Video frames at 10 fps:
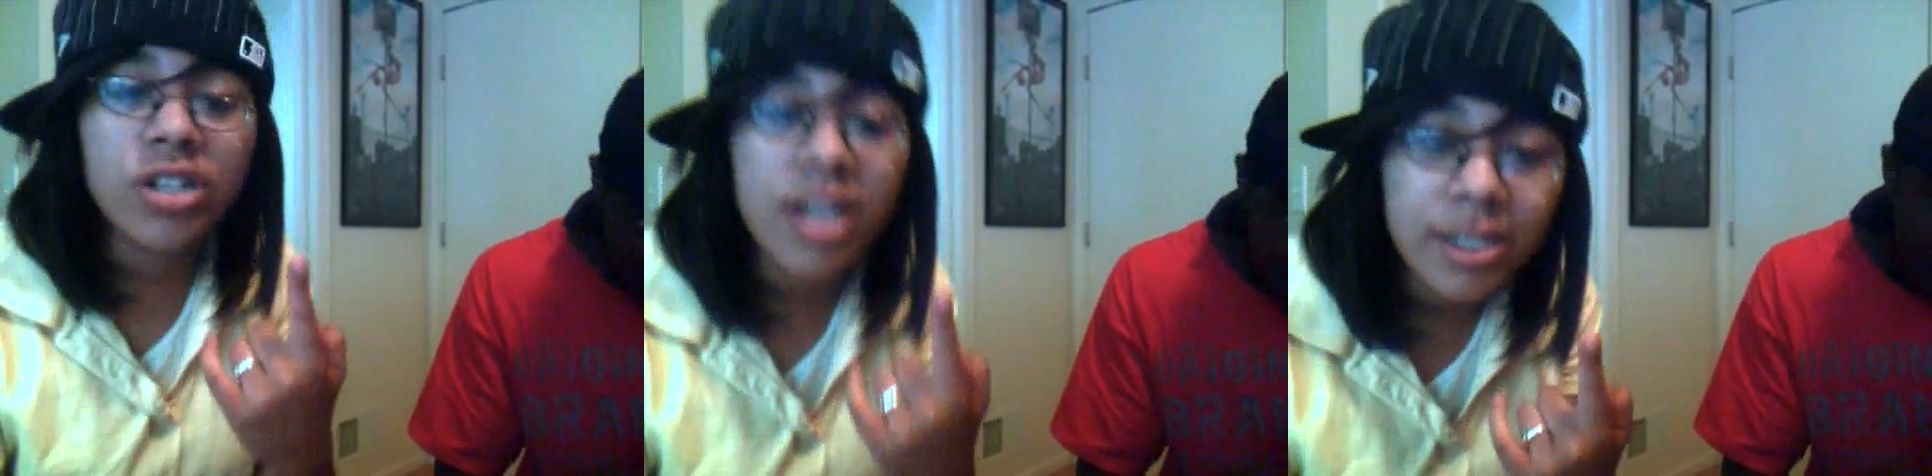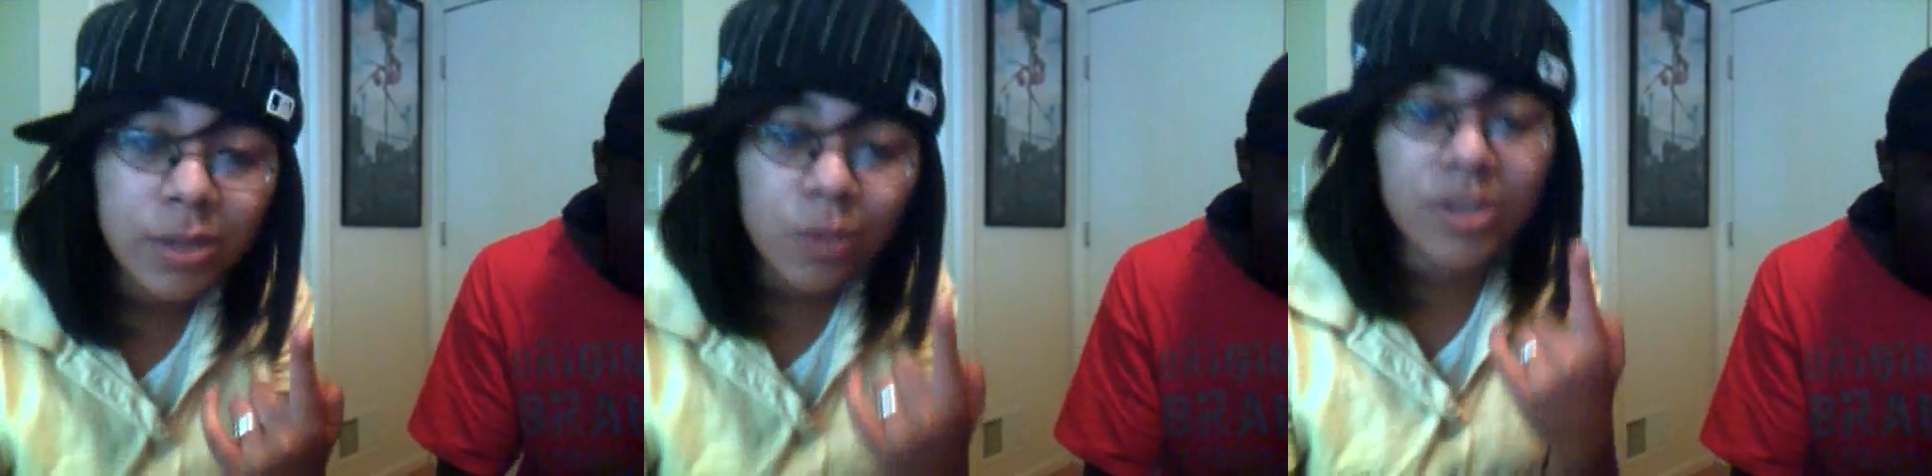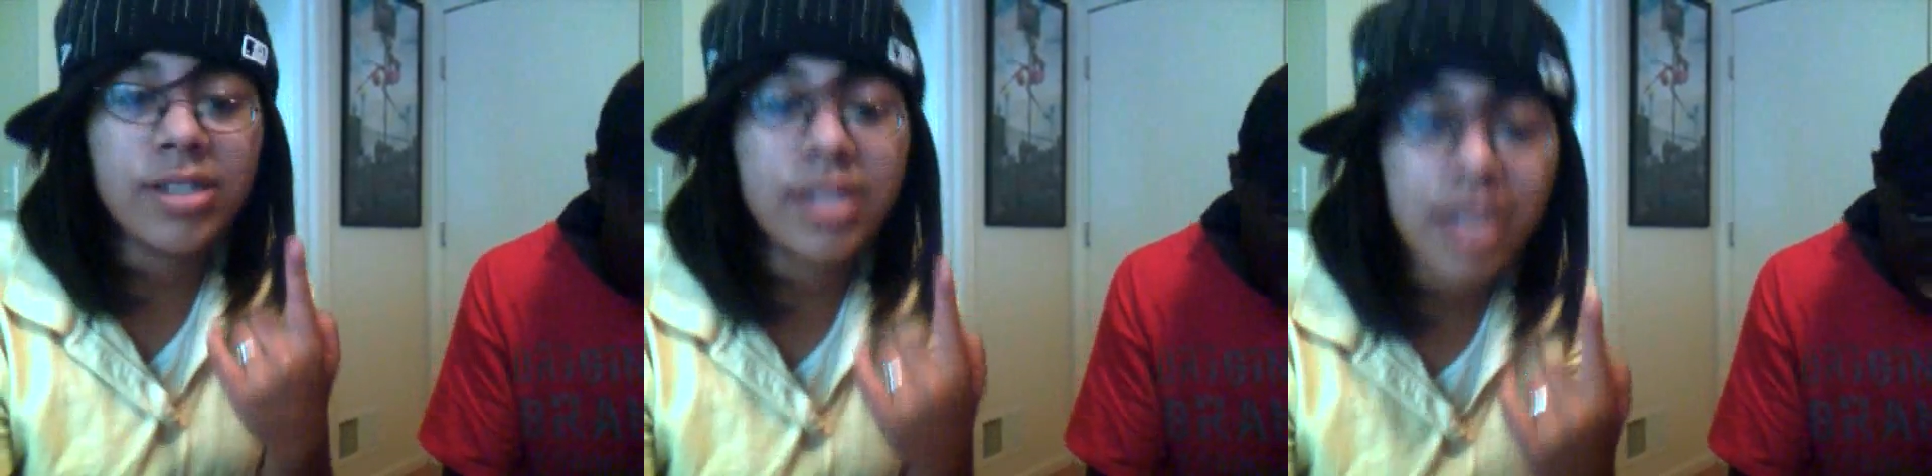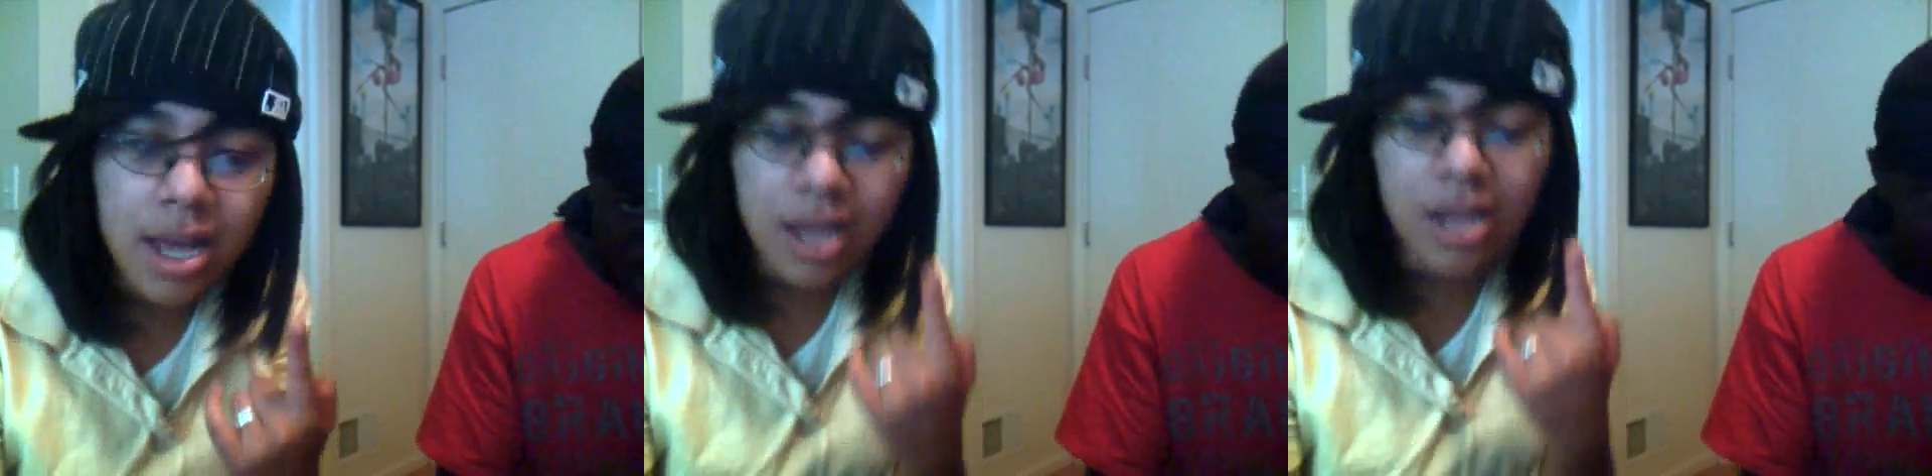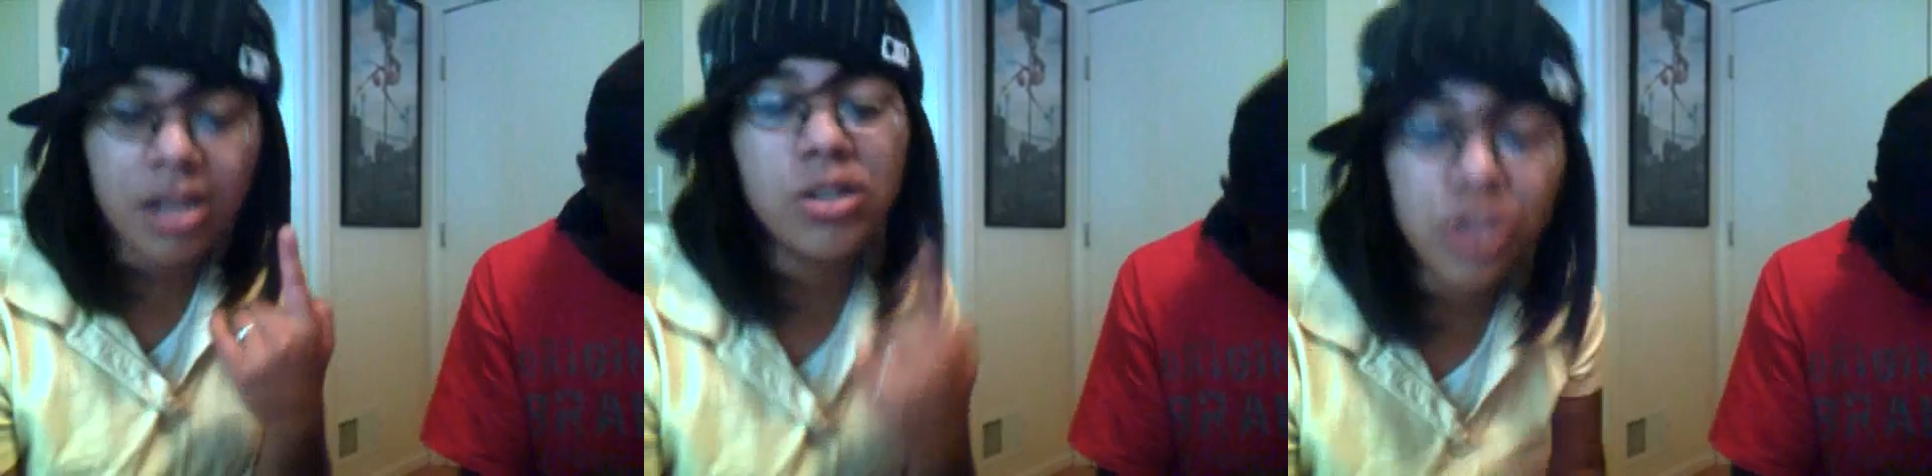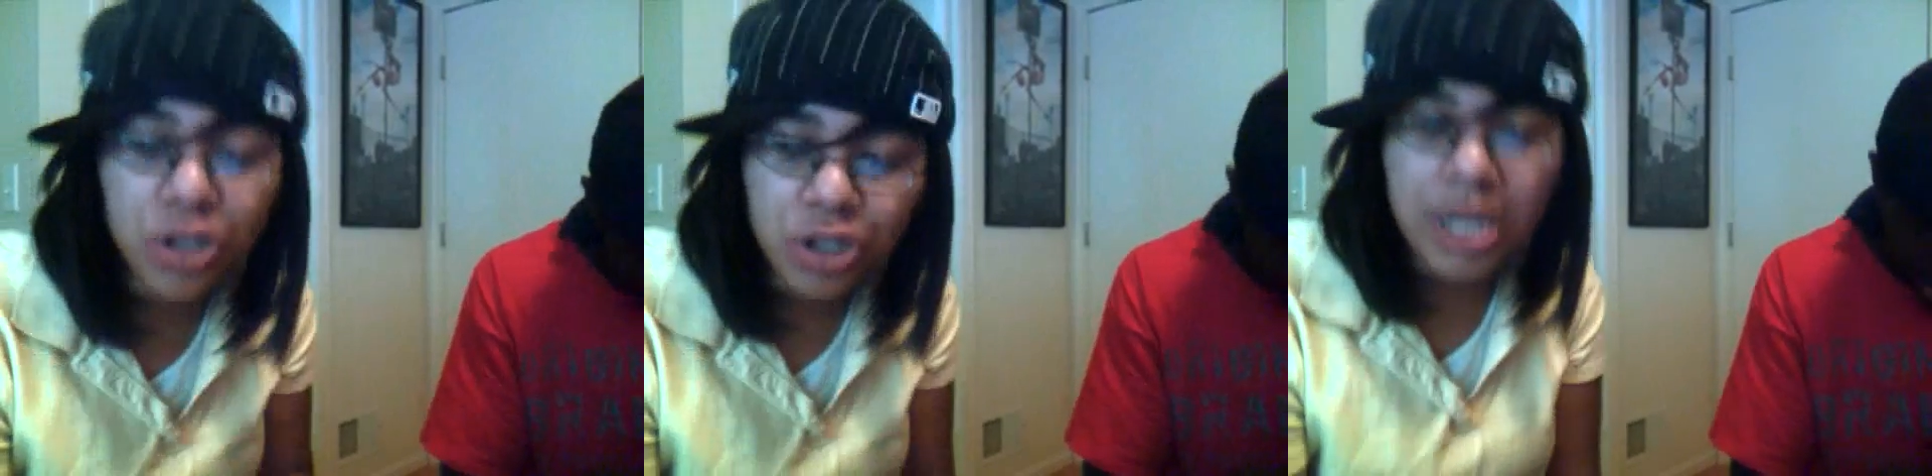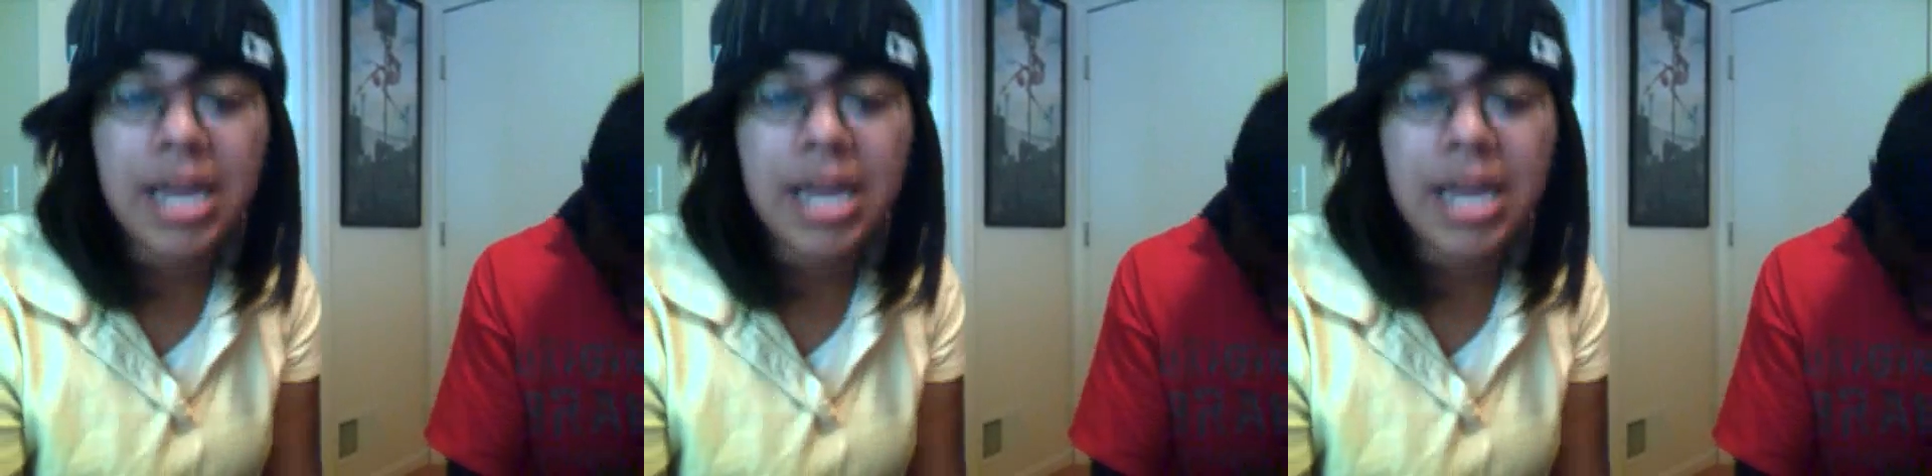Just one touch,